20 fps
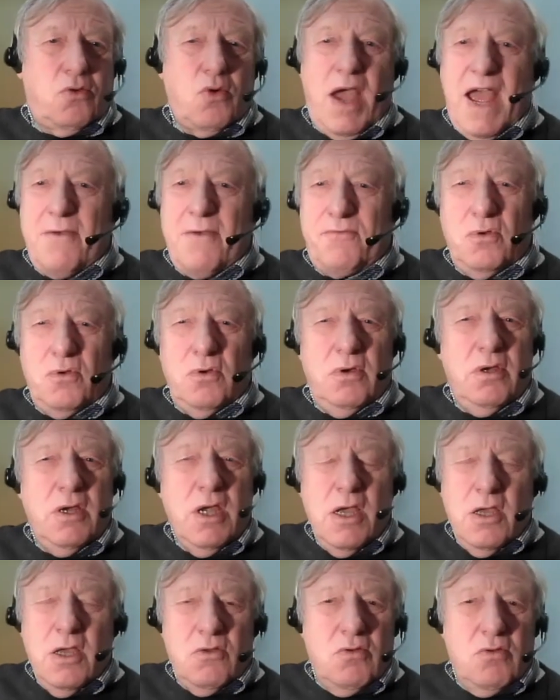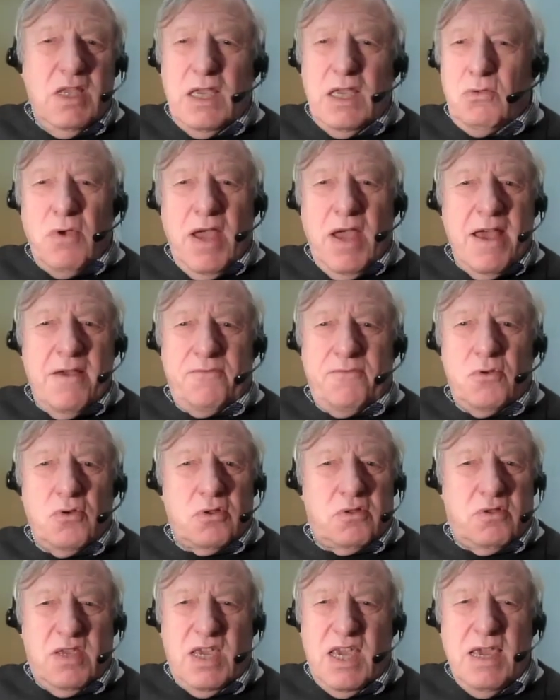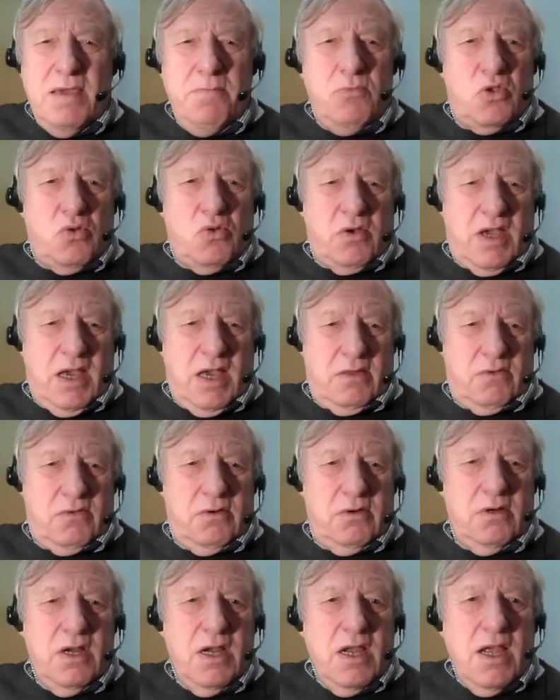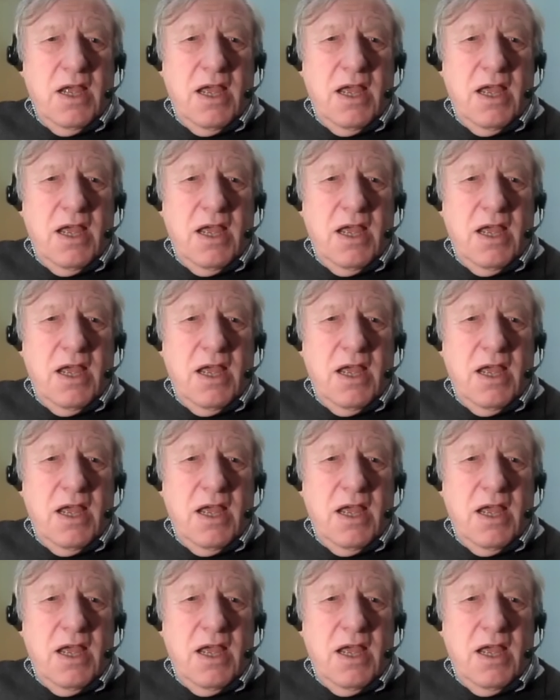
You need to have your team together,